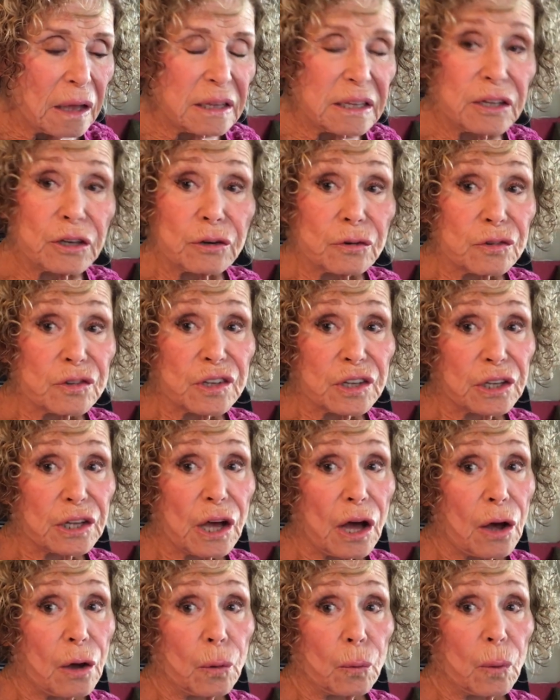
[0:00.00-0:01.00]
Years
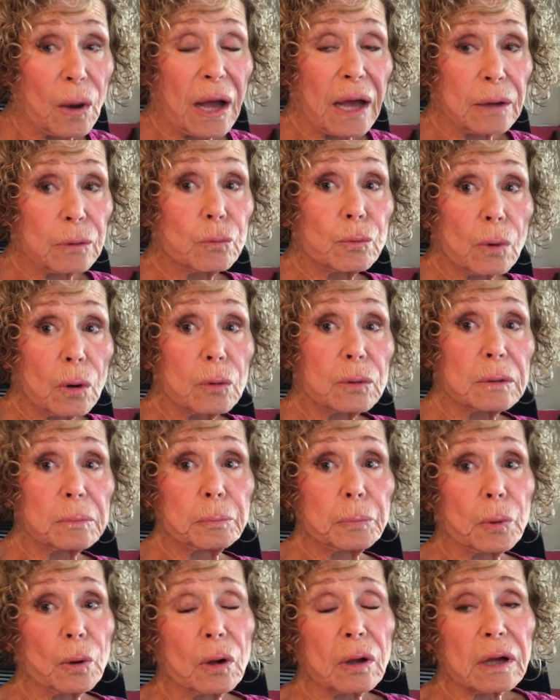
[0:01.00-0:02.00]
ago, I wrote a
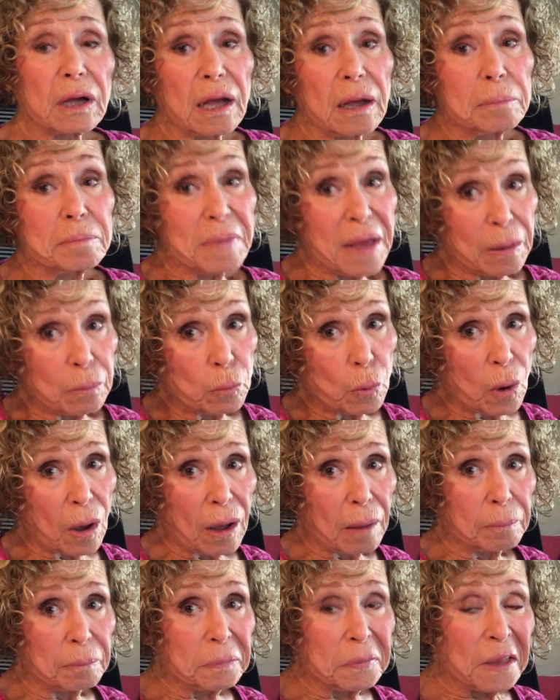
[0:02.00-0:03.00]
book, a
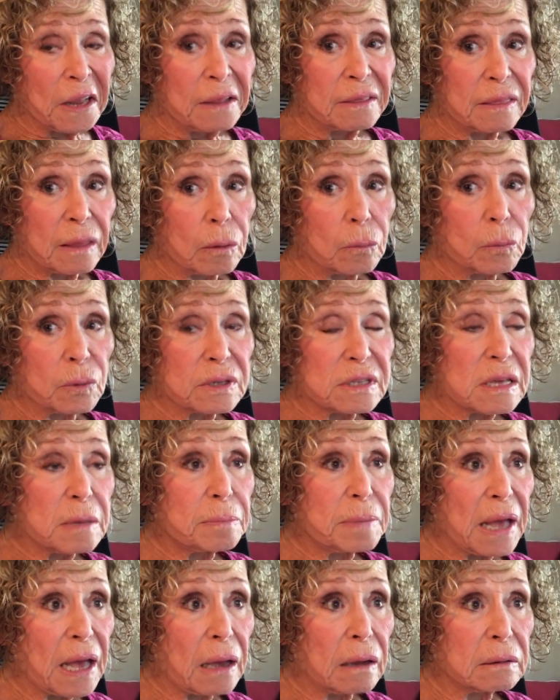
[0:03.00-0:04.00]
memoir, that was
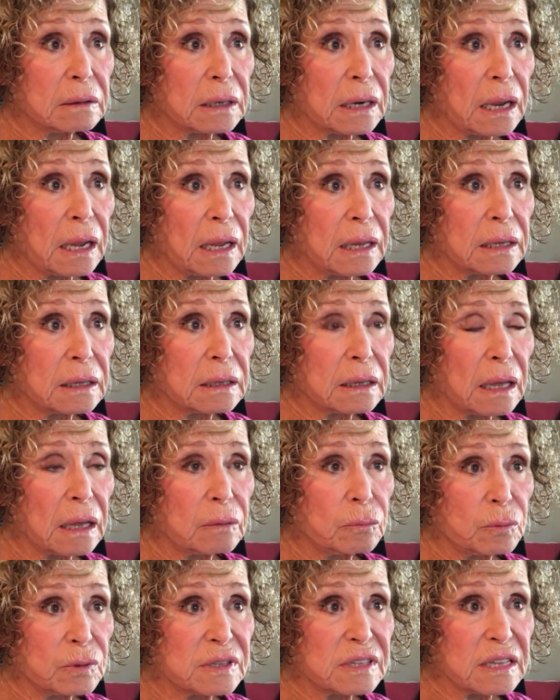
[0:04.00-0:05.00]
about
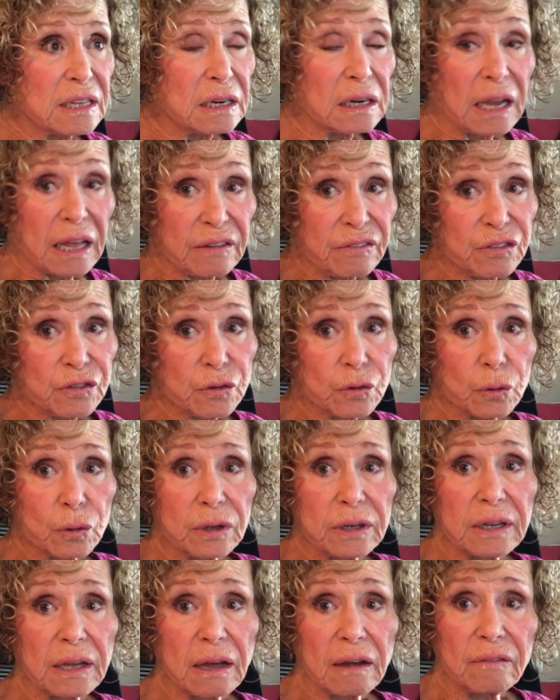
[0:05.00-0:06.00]
it was the life
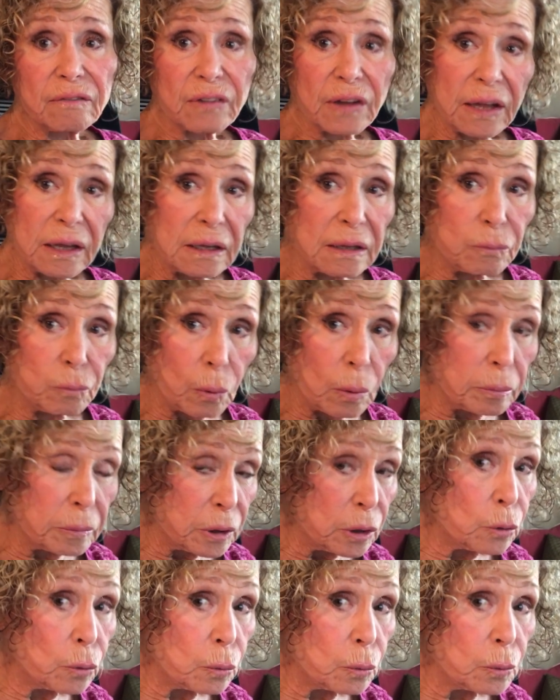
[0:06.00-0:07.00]
story of a
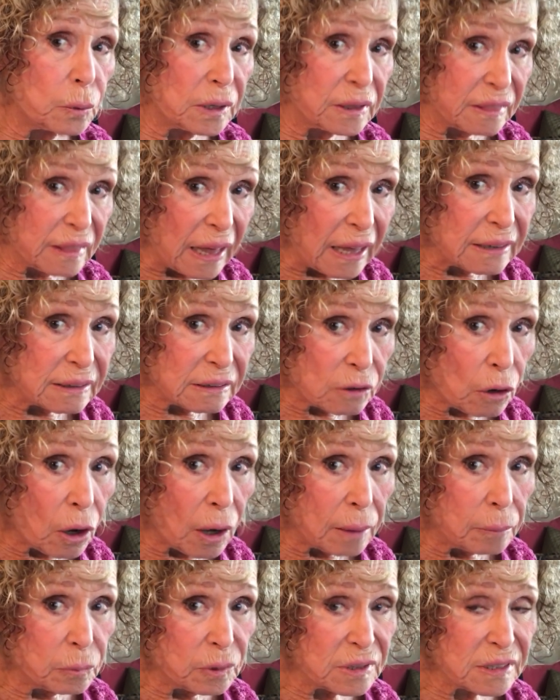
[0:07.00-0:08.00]
woman who at that
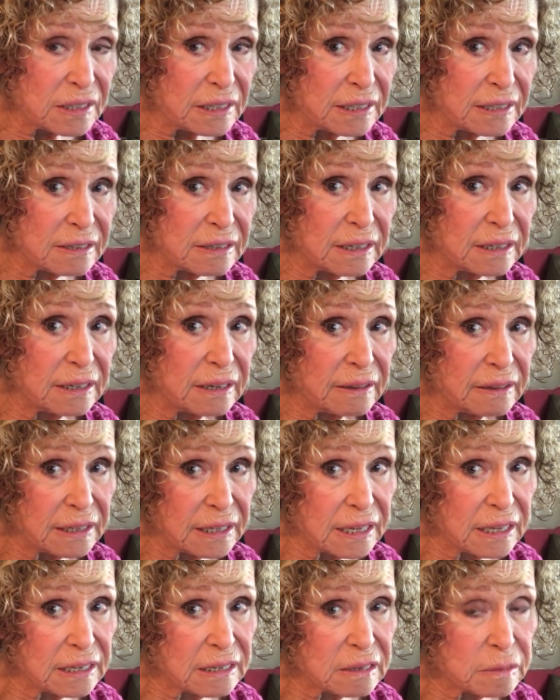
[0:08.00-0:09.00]
time was listed in the
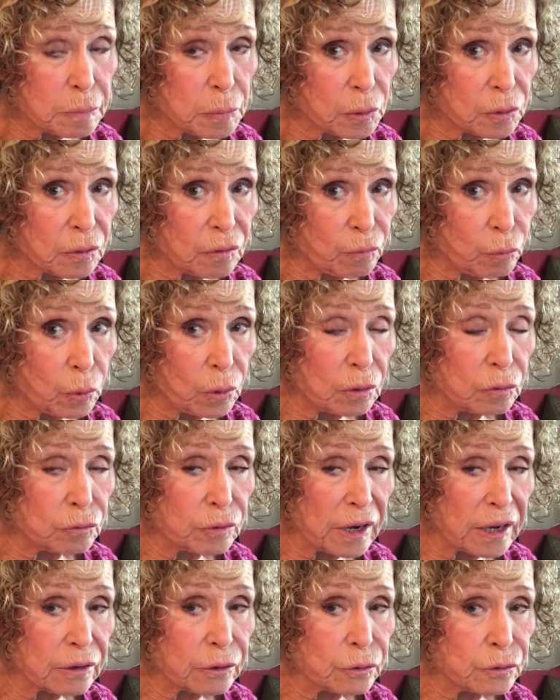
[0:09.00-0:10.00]
Guinness Book of World
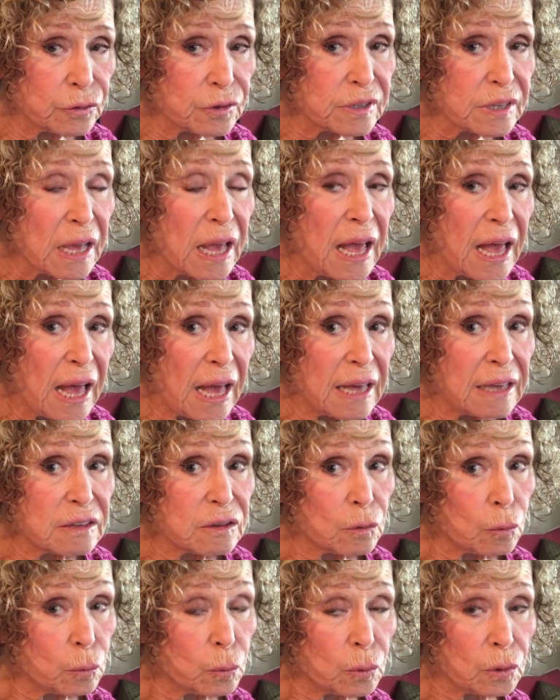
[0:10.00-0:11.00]
Records
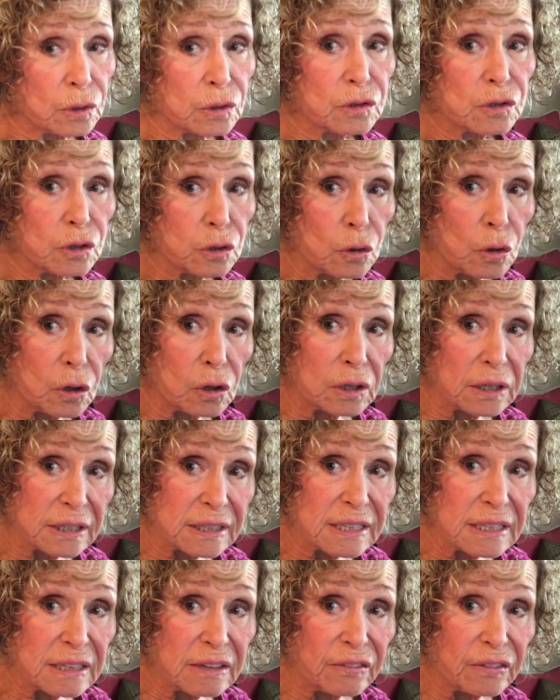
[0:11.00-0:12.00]
as the world's
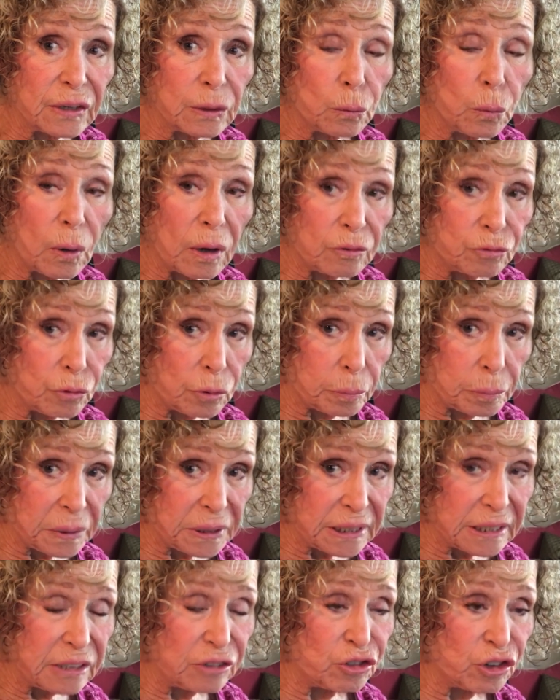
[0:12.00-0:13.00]
longest living
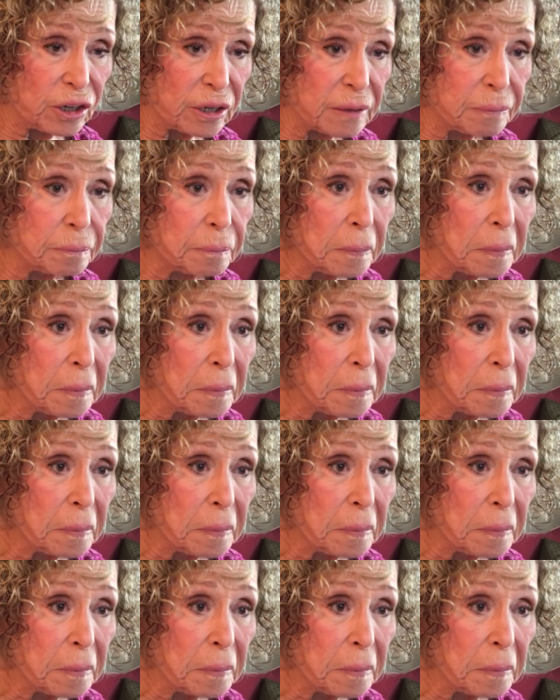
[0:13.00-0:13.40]
quadriplegic.